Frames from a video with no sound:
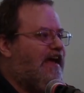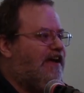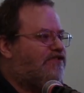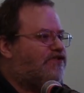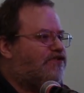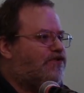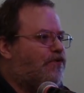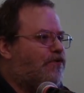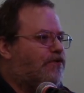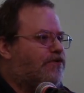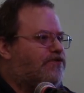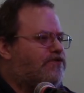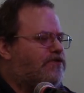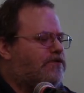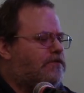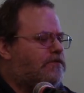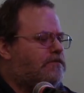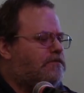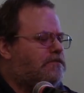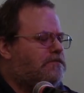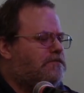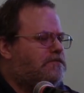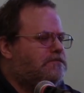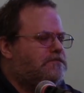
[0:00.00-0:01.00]
escort you.
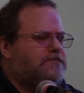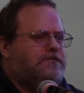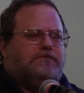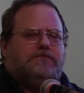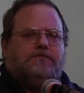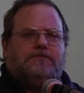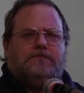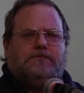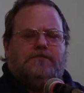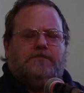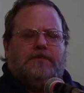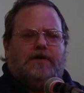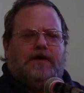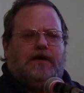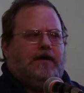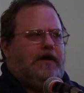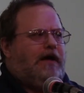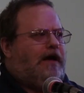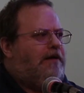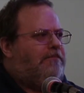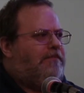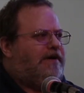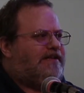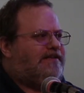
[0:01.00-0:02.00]

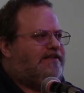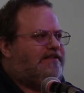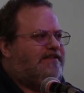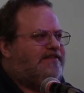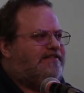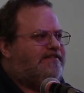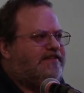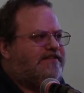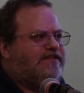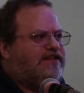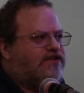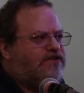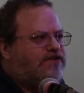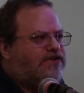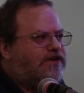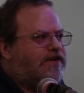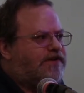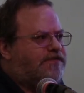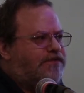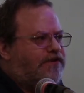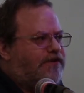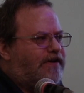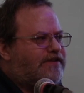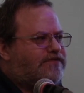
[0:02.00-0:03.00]
I'm like, this isn't good
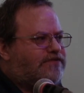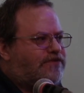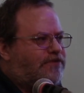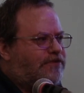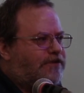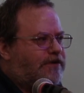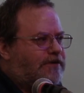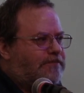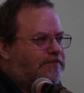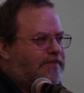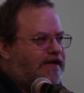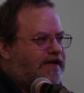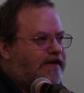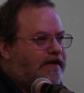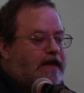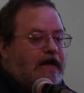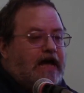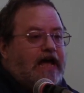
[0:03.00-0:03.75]
if you're escorting me.